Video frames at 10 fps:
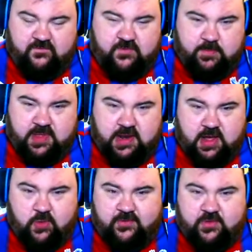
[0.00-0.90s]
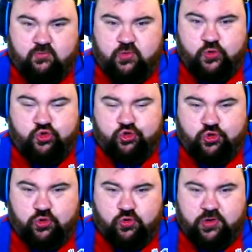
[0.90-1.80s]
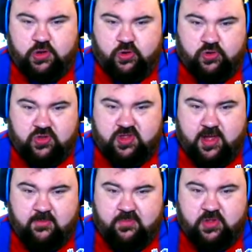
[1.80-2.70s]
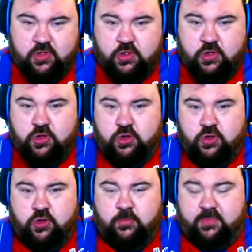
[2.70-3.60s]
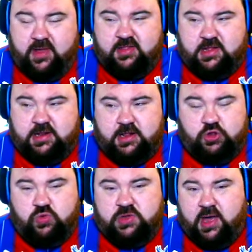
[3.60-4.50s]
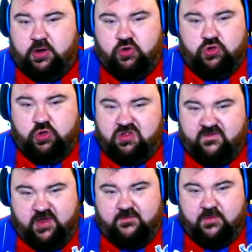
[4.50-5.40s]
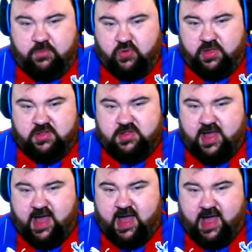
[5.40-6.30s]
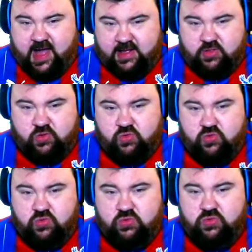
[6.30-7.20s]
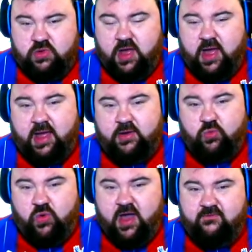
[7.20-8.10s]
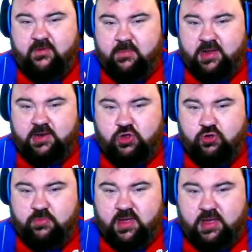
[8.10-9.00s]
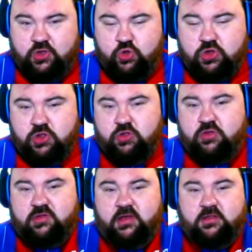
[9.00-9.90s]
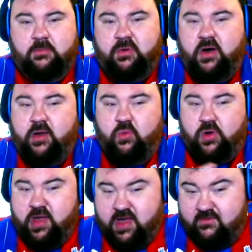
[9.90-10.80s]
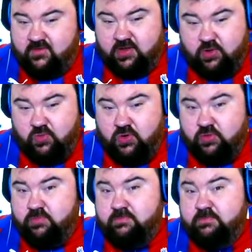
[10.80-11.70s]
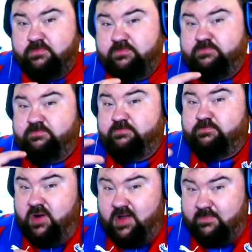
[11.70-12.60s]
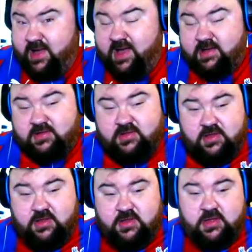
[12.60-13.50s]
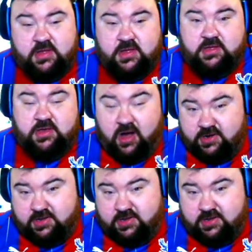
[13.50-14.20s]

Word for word: familiar with a road to glory concept, basically you cannot use FIFA points at all and whatever money you make you can use that to buy whatever you want buy packs yada